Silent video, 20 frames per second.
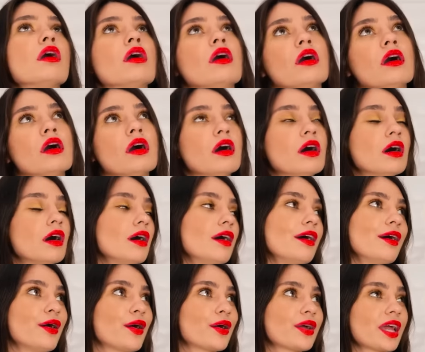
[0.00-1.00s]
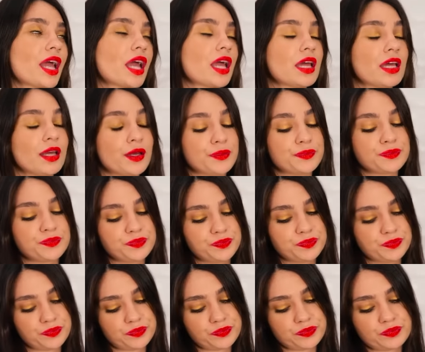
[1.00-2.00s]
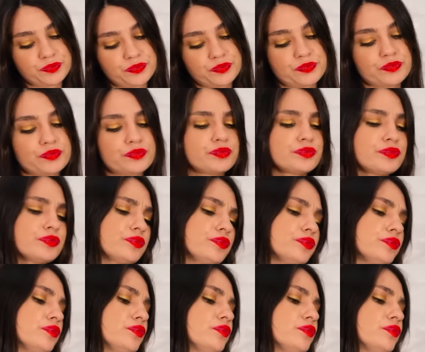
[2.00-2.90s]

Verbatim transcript: Okay. Let me see.